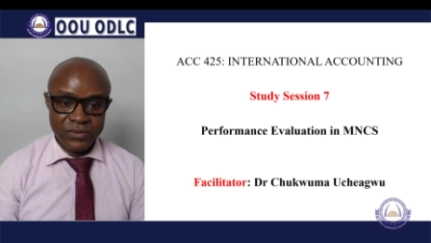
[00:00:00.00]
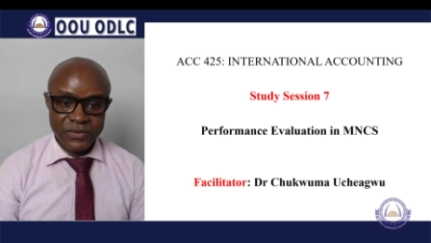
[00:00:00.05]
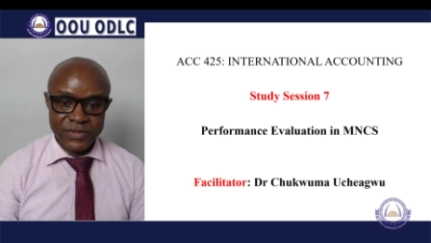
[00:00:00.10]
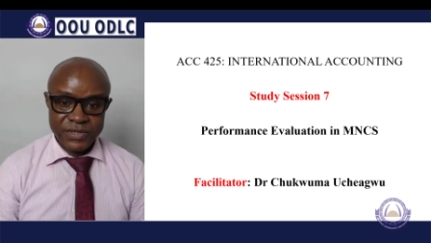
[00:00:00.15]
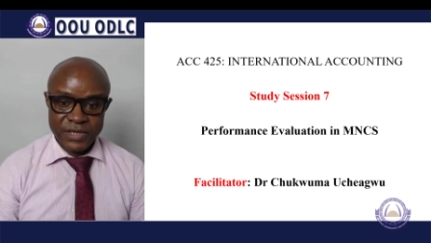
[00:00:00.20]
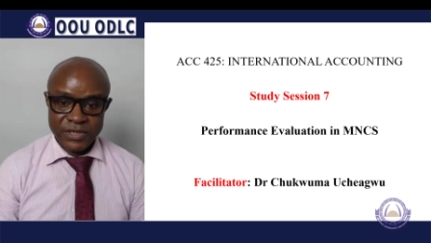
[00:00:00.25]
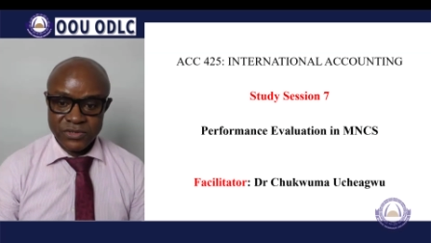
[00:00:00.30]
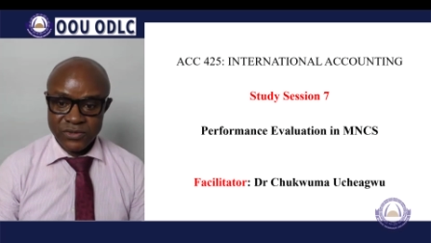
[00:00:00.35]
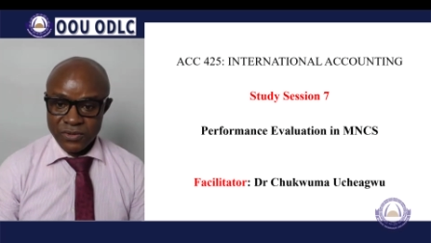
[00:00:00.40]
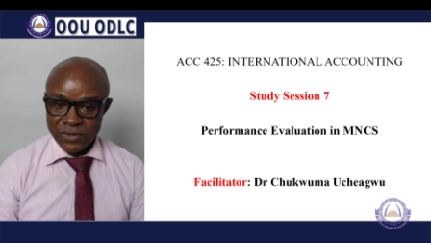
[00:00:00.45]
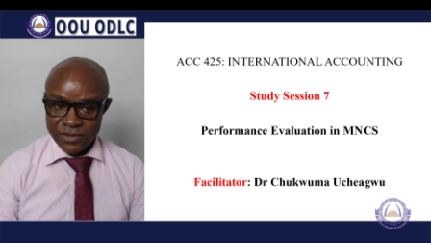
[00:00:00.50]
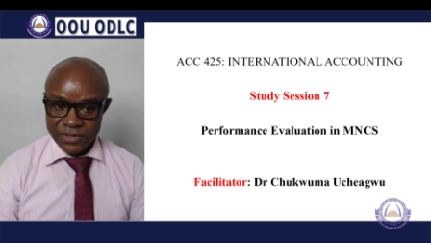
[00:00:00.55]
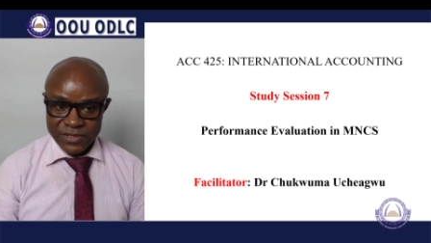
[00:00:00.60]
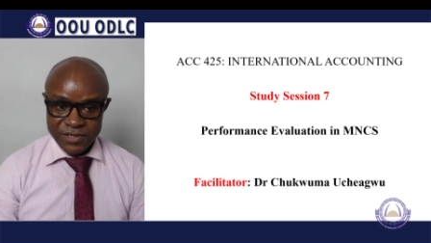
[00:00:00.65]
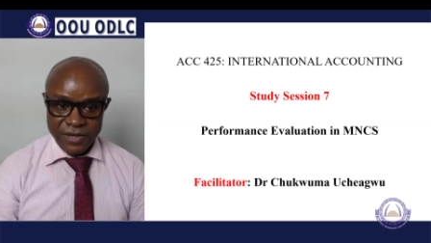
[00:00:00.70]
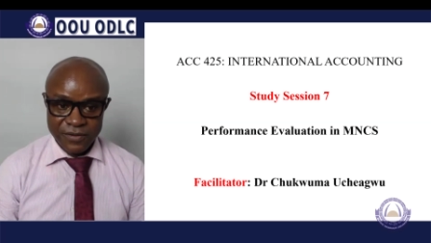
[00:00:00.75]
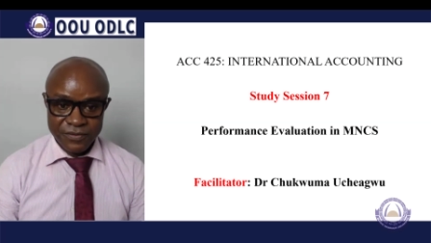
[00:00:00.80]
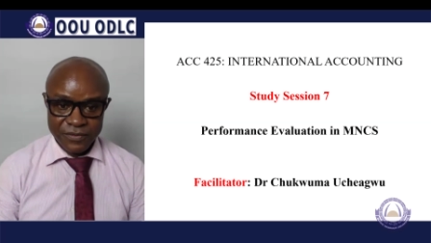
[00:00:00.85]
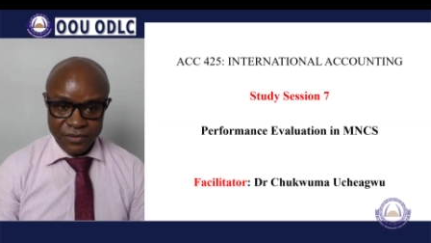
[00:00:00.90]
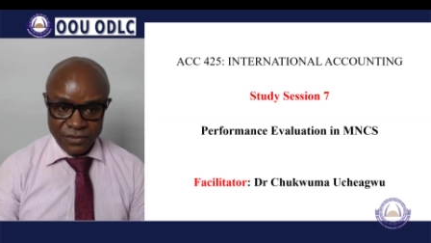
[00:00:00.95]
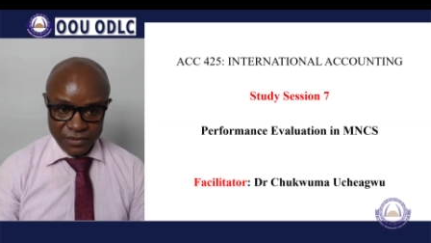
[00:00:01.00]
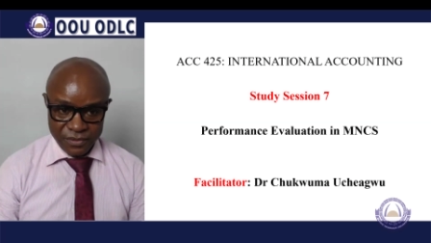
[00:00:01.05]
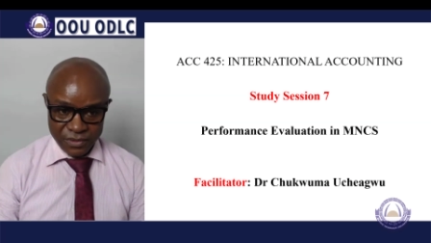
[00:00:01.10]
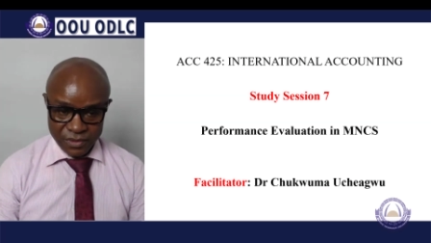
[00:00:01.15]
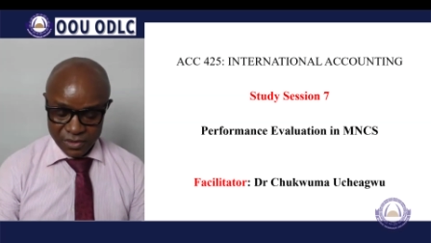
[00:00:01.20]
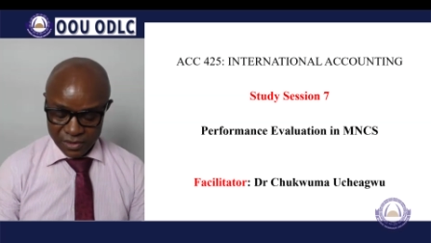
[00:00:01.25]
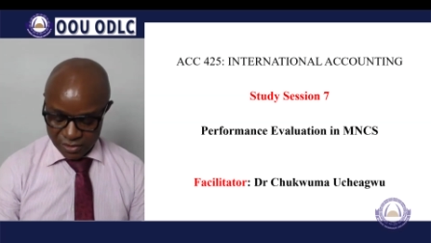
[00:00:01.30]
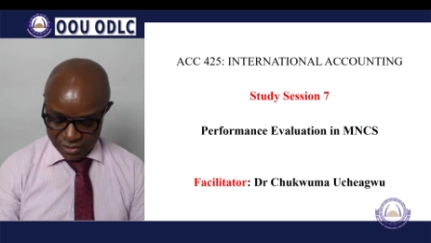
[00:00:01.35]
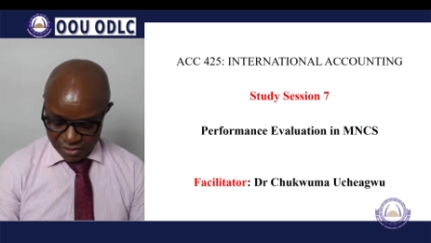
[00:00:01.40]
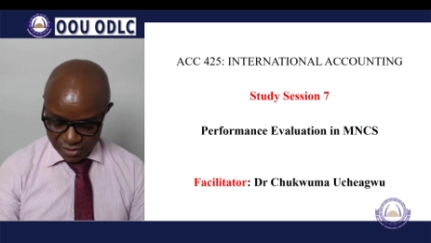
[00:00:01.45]
session 7
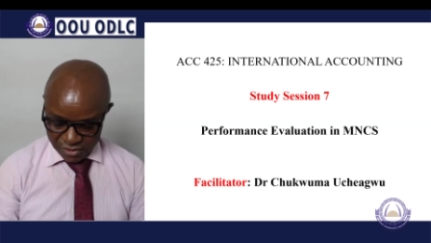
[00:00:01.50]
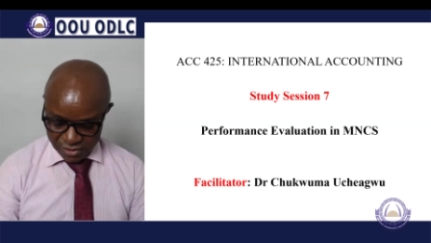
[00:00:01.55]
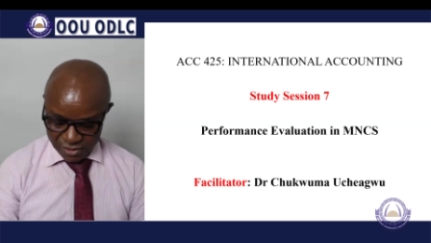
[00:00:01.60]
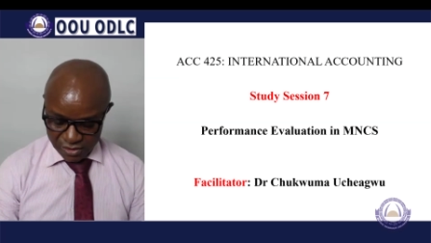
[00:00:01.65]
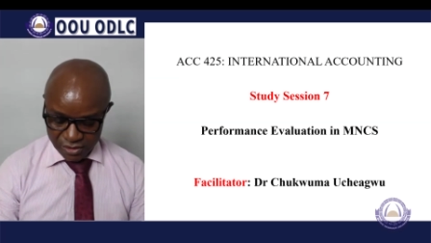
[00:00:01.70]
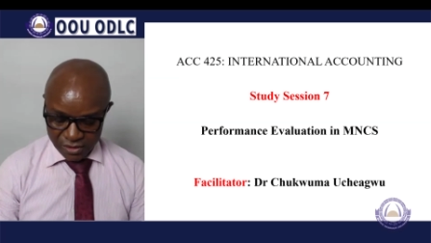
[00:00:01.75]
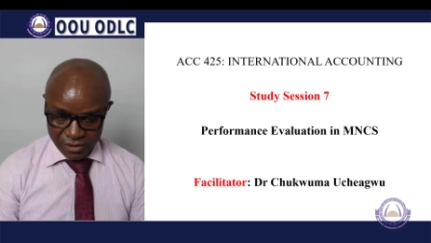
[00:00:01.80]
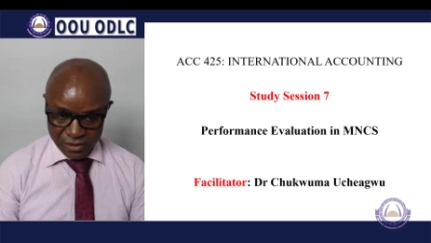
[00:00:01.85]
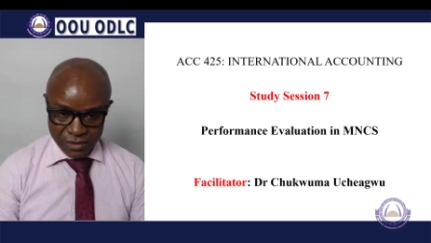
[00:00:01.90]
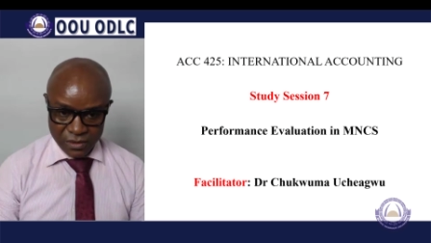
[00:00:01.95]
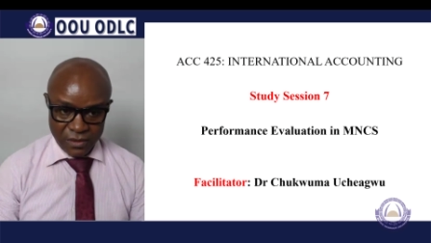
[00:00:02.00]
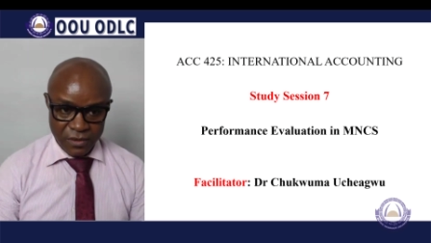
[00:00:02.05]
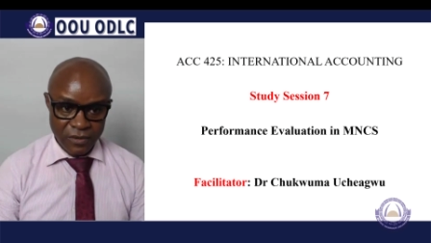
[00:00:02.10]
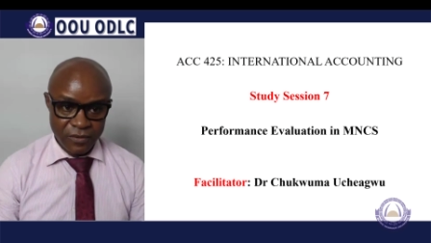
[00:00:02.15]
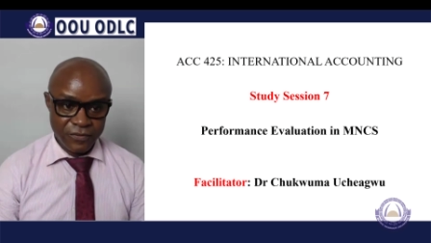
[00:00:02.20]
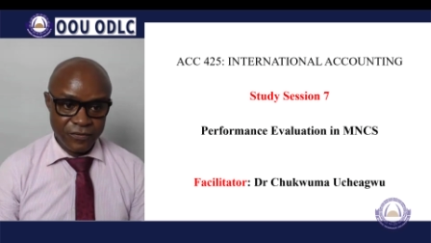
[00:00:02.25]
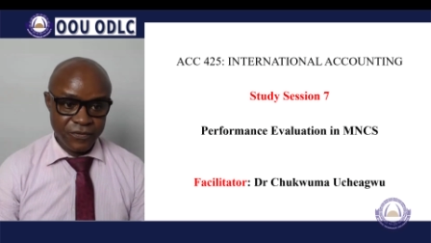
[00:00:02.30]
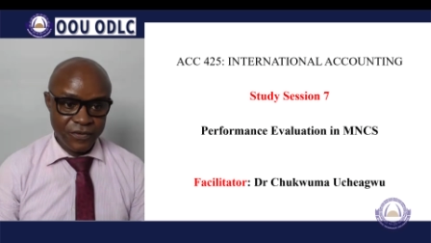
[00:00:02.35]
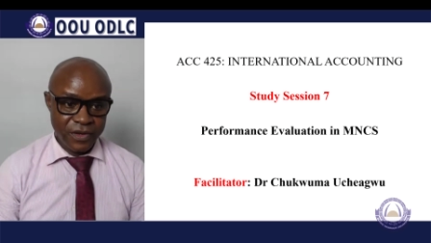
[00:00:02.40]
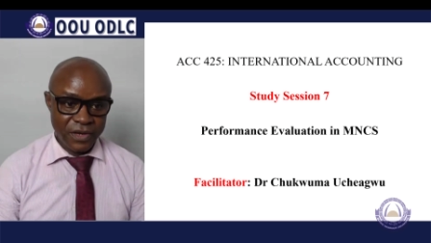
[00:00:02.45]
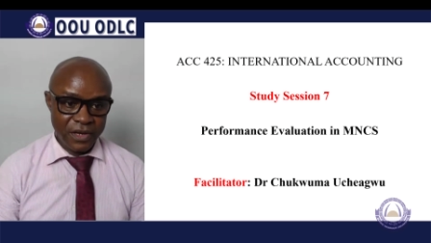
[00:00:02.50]
of